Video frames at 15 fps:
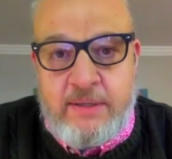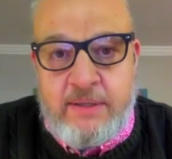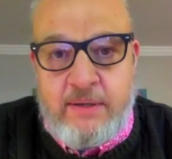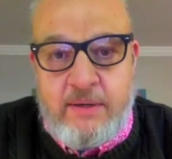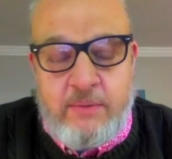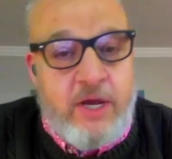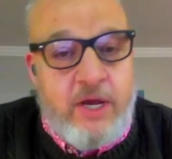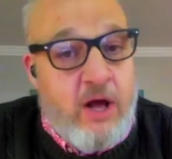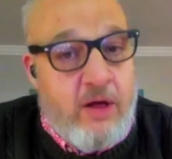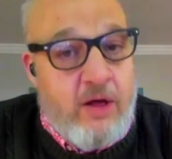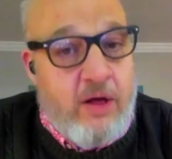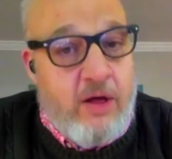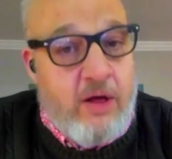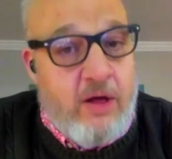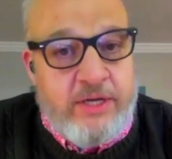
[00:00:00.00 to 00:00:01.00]
We call
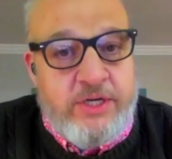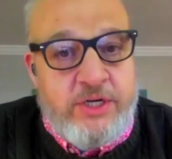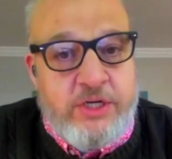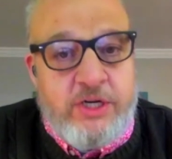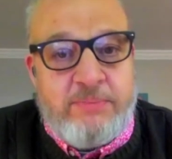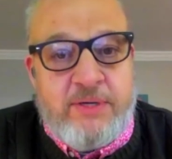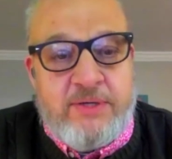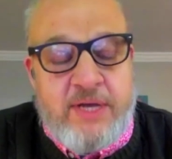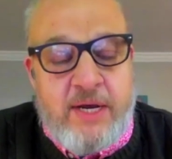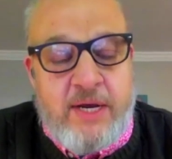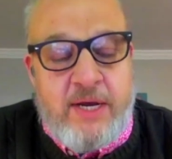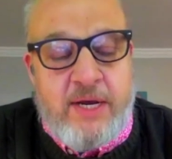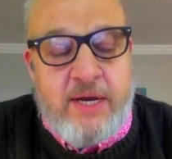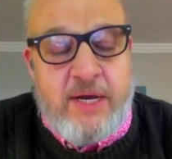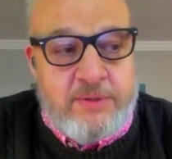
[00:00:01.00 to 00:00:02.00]
those relationship
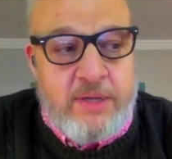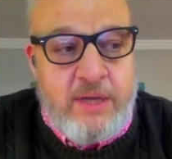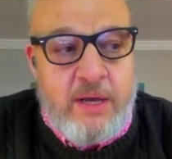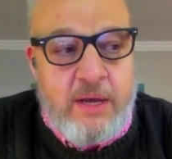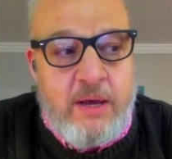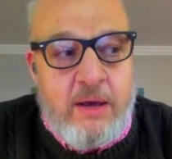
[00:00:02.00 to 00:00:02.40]
design tools,